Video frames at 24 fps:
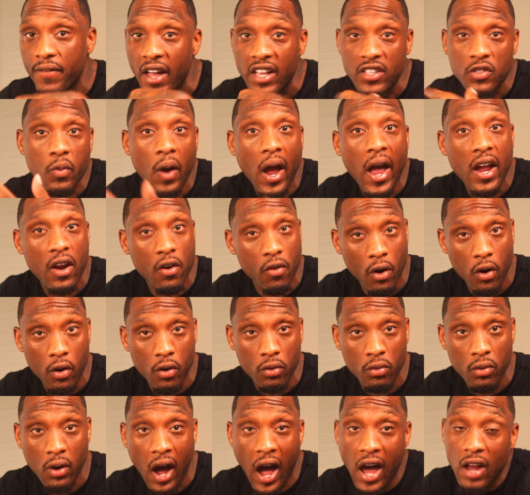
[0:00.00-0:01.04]
that's why I
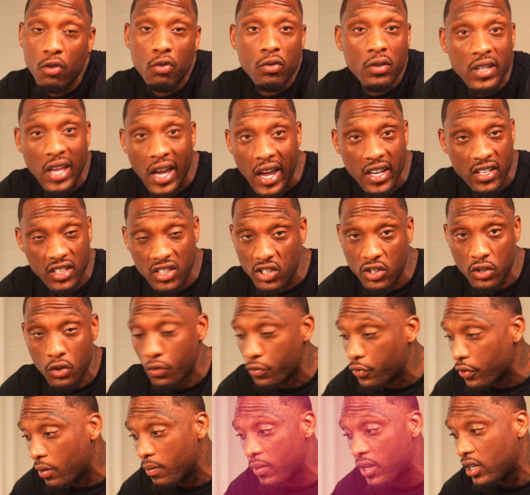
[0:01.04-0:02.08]
grow. I don't guess, you
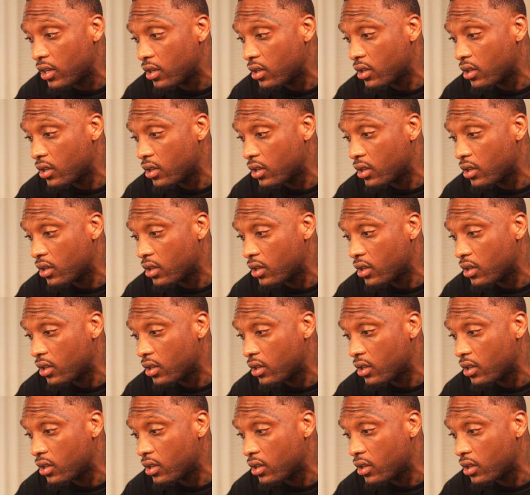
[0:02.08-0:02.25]
feel me?